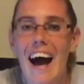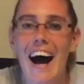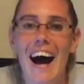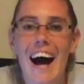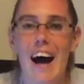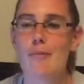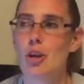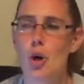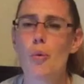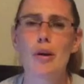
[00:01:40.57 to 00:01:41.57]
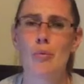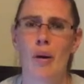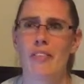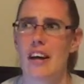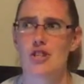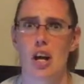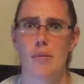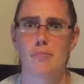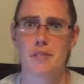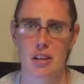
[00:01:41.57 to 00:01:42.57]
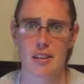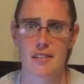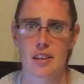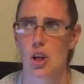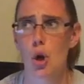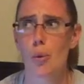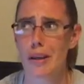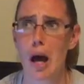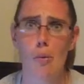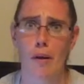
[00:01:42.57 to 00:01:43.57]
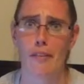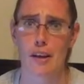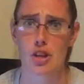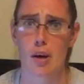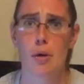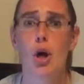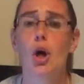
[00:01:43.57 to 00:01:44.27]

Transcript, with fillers: Uh-huh. I mean, who wouldn't want that job? Seriously, who would not want that job?